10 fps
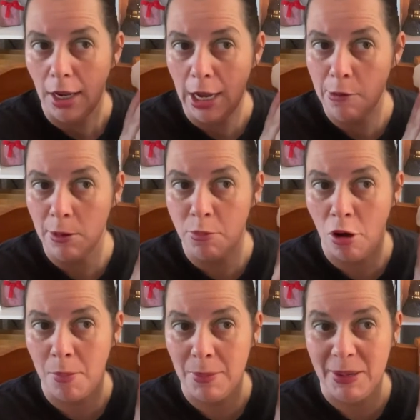it would
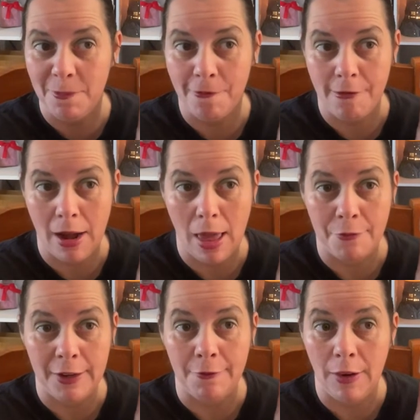probably be
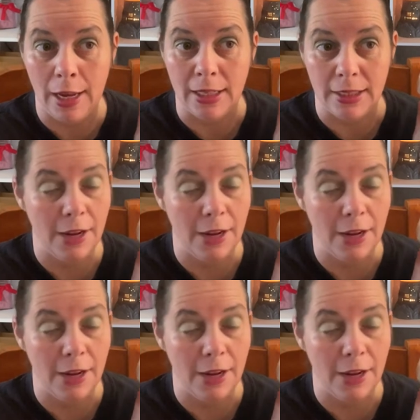Fluffy Fleece.